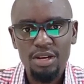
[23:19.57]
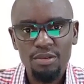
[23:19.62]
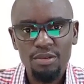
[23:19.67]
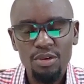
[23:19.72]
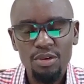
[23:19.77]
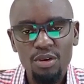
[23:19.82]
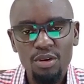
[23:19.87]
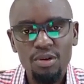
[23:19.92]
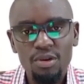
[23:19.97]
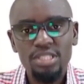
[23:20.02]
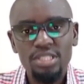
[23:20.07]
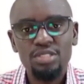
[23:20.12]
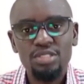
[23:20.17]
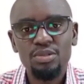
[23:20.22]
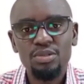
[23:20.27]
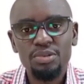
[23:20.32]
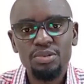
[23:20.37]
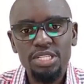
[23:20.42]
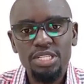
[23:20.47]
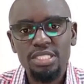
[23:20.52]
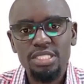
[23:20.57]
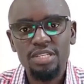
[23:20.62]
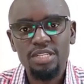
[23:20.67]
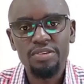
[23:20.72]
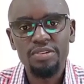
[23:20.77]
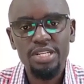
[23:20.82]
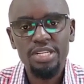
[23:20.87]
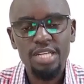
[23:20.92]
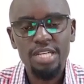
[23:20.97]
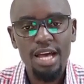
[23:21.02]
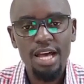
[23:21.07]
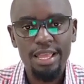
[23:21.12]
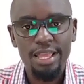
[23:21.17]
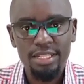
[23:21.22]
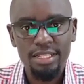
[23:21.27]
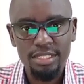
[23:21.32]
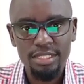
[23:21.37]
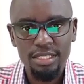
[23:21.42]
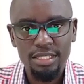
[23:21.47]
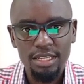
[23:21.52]
We all want to reach great
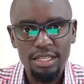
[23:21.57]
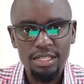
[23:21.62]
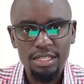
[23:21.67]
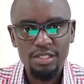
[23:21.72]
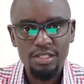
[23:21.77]
heights.